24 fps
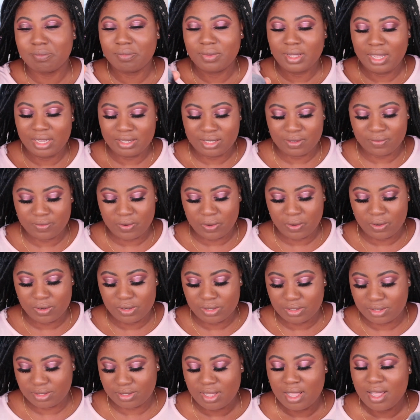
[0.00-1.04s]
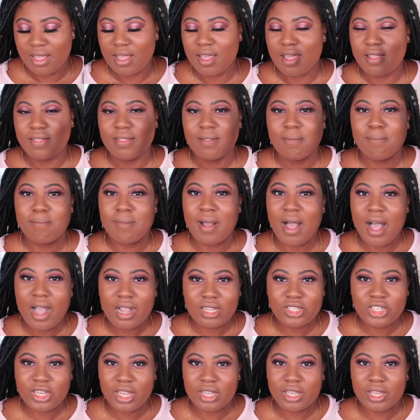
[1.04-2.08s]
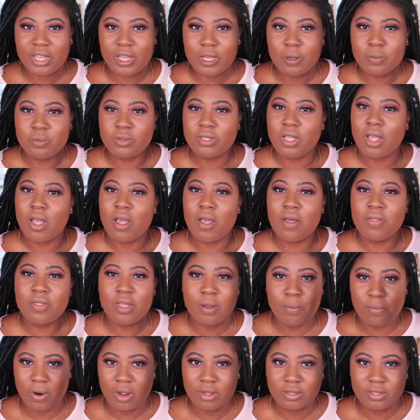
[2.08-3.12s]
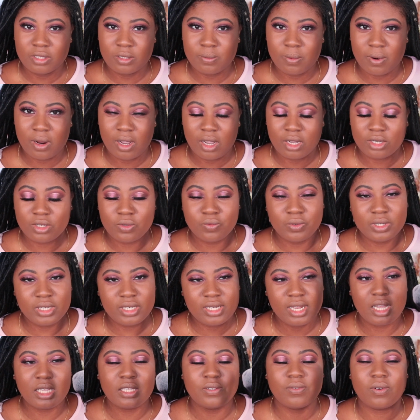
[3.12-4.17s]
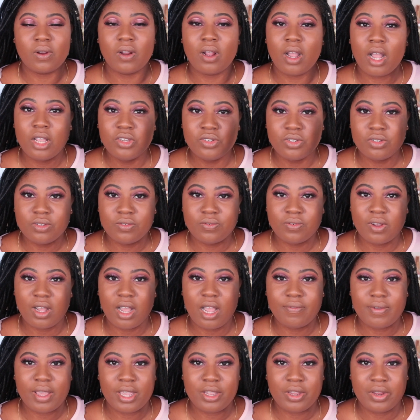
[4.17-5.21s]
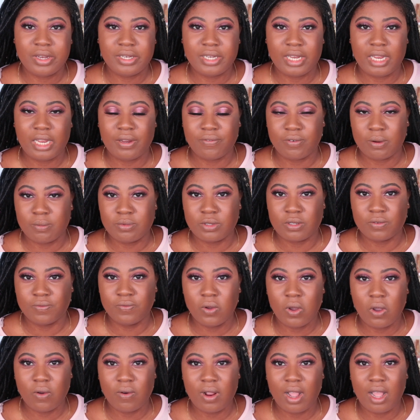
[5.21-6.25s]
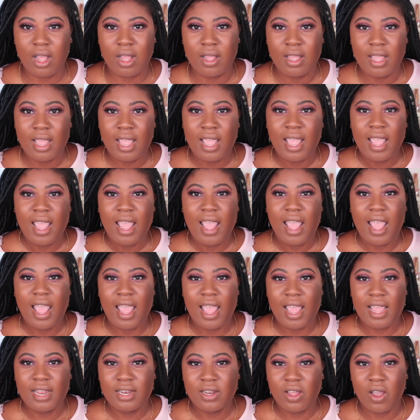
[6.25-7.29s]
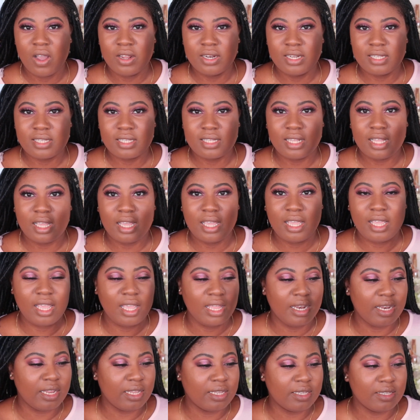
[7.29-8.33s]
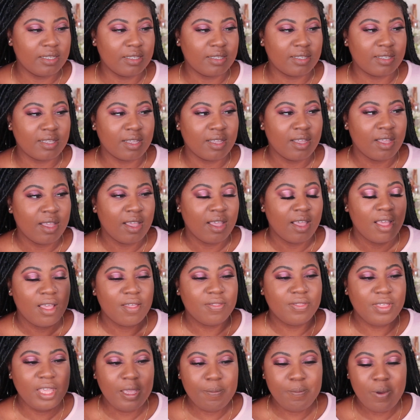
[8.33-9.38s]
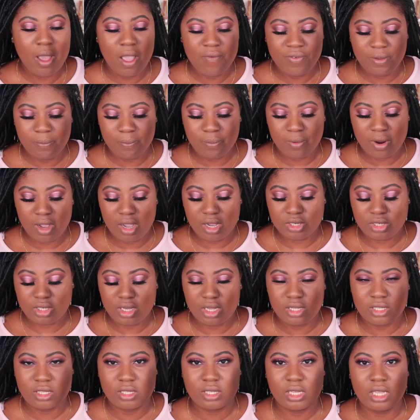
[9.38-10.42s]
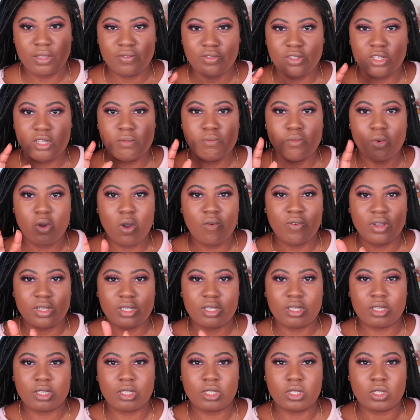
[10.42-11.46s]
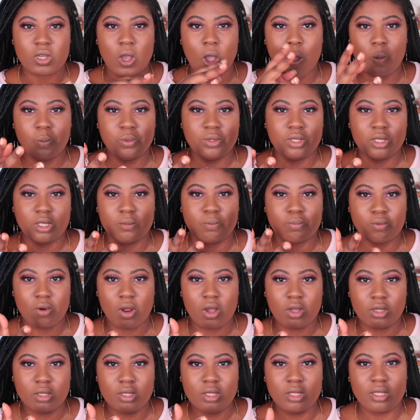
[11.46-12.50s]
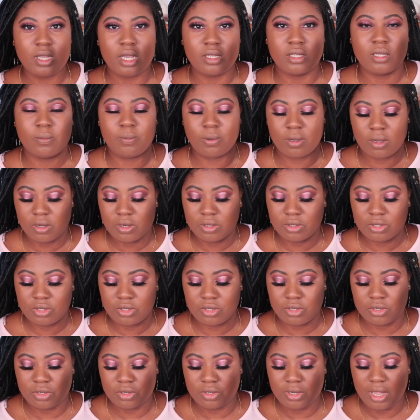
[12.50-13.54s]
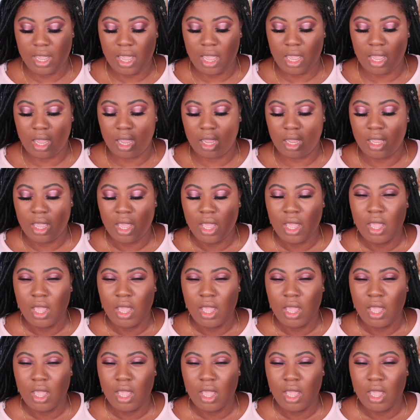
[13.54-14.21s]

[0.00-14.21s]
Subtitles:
is of course Marc Jacobs, the bronze brush. Retails for 105 AUD from Sephora, and honestly it is the perfect brush. It gives you more of a sculpted bronze as opposed to a